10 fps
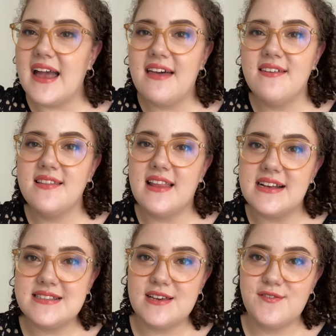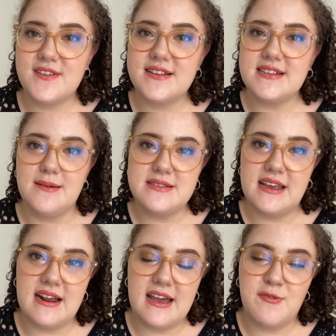And then lastly for this update, I
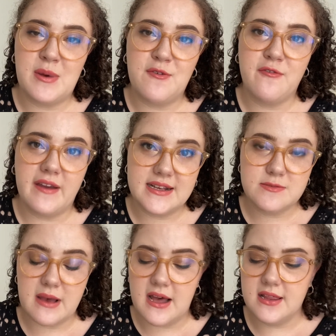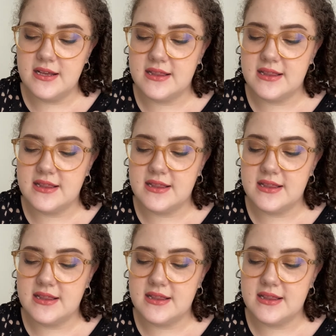have my face palette.